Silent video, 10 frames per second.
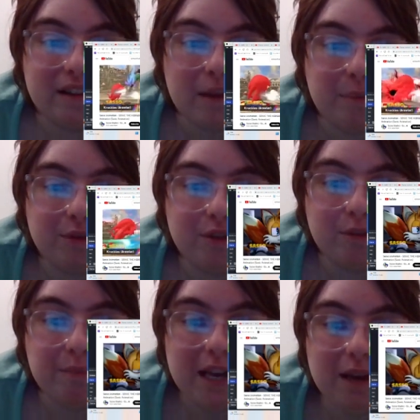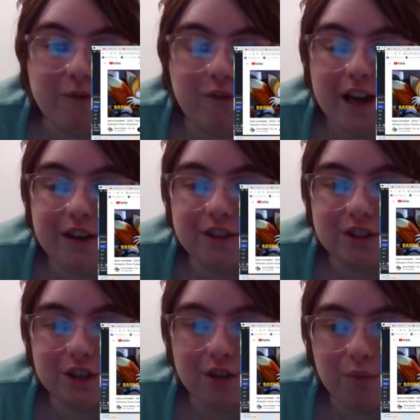Yep, me
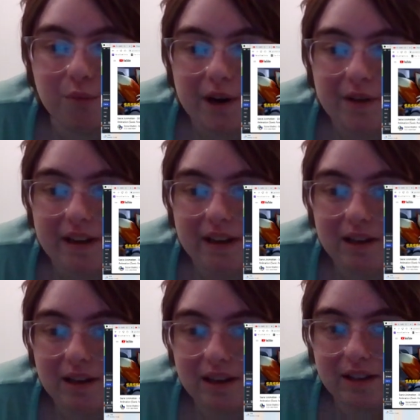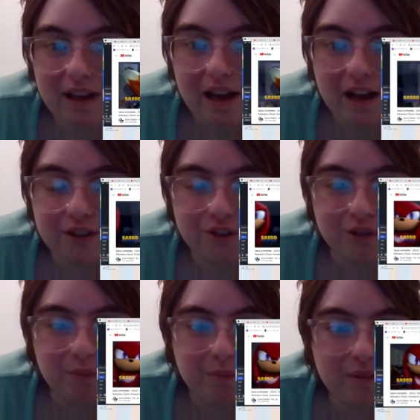fighters are wearing
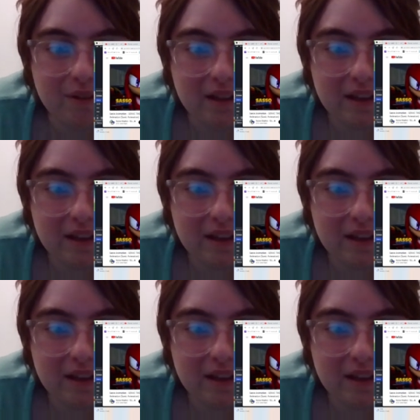costumes.